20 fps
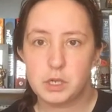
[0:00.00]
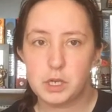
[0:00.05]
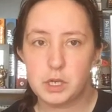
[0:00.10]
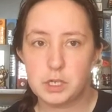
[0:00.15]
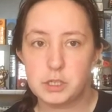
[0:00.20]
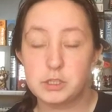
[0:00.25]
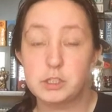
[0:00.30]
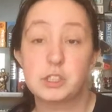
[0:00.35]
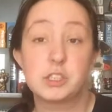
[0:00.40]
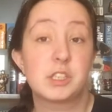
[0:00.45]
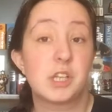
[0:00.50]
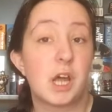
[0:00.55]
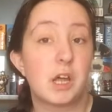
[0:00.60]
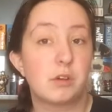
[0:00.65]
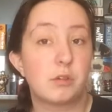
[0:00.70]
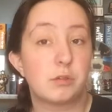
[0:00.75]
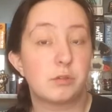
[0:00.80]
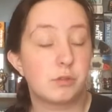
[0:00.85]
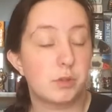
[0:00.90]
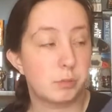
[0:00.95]
Suzanne
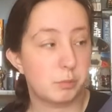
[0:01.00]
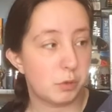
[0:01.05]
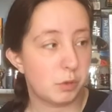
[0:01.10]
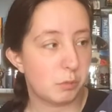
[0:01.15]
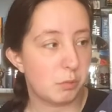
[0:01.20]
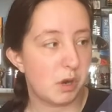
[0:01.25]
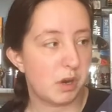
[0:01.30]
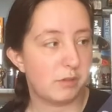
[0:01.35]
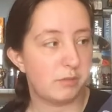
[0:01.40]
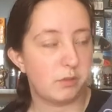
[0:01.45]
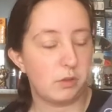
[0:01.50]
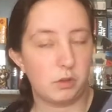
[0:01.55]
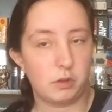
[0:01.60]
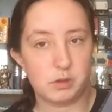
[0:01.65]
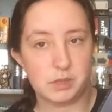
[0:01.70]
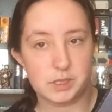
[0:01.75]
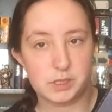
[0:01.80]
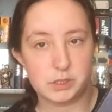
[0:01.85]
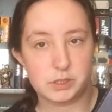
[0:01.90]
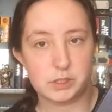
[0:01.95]
over at Book Marvel on
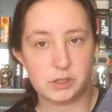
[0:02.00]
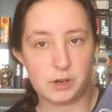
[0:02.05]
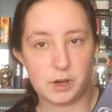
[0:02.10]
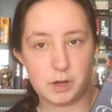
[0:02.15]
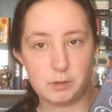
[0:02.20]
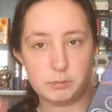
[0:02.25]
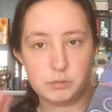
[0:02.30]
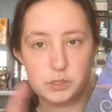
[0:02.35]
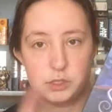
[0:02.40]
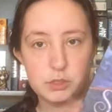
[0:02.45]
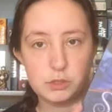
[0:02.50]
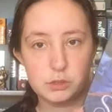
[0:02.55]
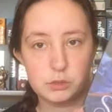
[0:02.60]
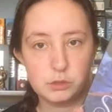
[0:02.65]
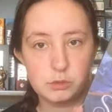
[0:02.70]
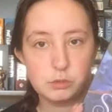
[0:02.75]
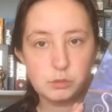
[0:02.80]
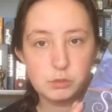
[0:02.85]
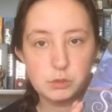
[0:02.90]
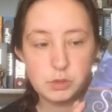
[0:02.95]
Instagram. So
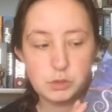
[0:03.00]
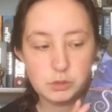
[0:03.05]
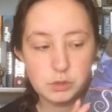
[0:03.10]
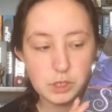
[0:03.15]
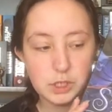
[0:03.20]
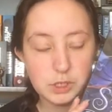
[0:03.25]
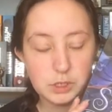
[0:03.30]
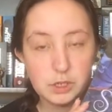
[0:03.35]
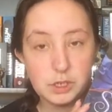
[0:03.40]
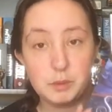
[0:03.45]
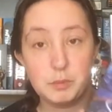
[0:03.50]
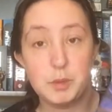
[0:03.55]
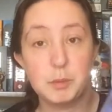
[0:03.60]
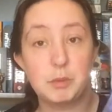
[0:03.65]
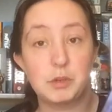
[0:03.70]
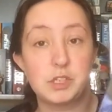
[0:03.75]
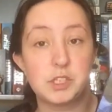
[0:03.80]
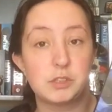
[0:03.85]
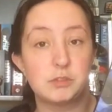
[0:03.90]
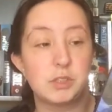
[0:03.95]
we're going to be
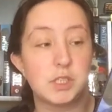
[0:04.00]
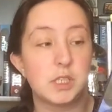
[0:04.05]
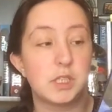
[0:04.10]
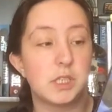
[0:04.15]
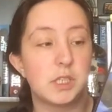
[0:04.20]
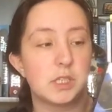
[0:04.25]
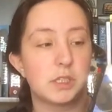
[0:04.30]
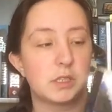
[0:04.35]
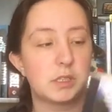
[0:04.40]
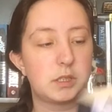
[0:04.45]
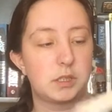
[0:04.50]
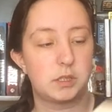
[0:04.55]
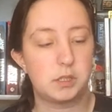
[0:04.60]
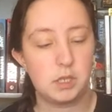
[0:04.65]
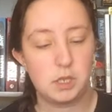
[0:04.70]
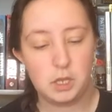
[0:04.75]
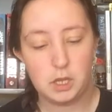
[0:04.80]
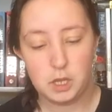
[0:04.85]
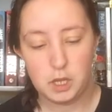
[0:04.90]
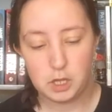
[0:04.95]
buddy reading this.
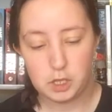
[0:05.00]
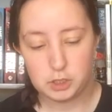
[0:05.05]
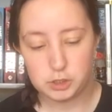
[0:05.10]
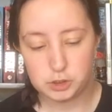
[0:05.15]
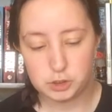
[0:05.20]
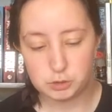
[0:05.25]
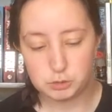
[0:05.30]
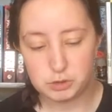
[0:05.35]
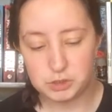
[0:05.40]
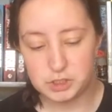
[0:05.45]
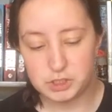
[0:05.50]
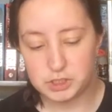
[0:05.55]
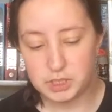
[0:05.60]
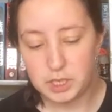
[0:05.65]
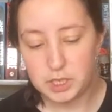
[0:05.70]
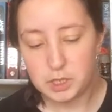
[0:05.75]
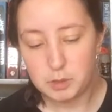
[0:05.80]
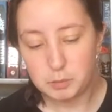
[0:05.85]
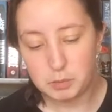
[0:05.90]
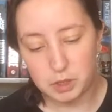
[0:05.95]
So we're
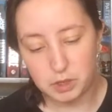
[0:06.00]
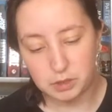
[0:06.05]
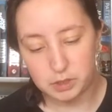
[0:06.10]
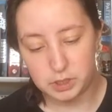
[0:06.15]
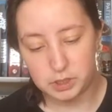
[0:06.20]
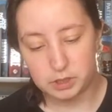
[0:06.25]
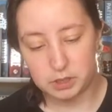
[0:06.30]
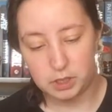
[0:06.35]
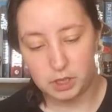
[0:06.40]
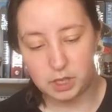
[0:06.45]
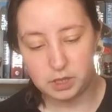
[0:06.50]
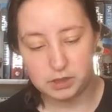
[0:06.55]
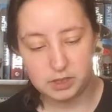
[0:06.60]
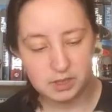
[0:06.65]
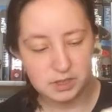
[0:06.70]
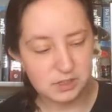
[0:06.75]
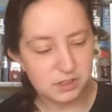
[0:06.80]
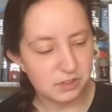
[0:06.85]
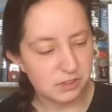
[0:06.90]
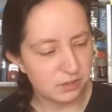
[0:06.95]
excited about it. I think
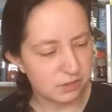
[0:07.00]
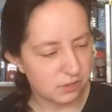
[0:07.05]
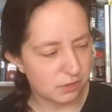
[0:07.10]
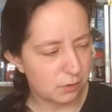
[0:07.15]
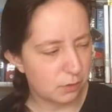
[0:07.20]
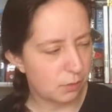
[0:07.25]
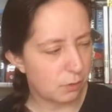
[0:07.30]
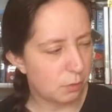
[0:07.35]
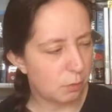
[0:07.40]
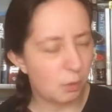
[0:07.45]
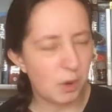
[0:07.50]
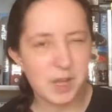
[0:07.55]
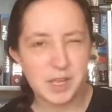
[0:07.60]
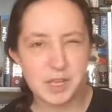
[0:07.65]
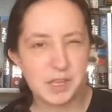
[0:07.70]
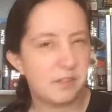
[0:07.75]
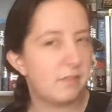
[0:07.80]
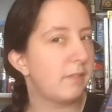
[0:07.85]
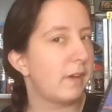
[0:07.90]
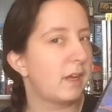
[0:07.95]
this is YA
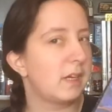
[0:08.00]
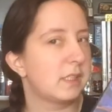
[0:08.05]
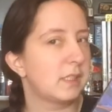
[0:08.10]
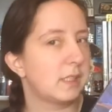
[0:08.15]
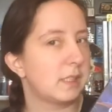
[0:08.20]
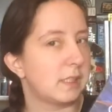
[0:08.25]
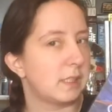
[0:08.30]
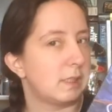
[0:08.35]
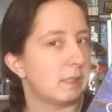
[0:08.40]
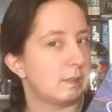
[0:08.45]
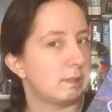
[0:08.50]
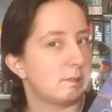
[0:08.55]
fantasy.